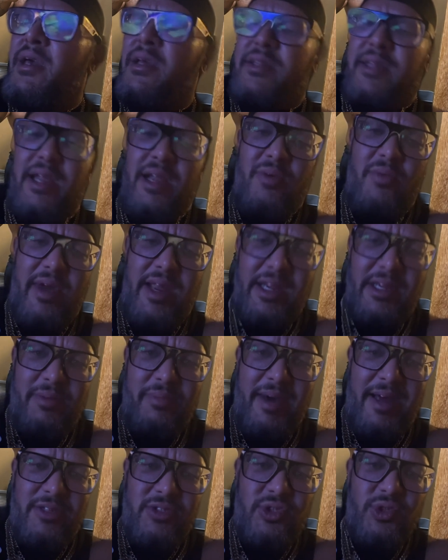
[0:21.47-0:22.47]
Then I waited
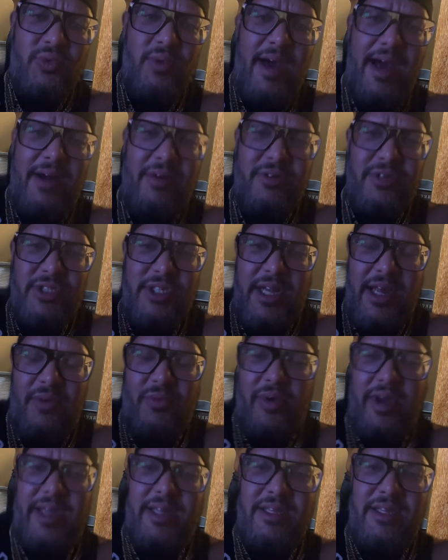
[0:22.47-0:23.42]
about 2 hours and I went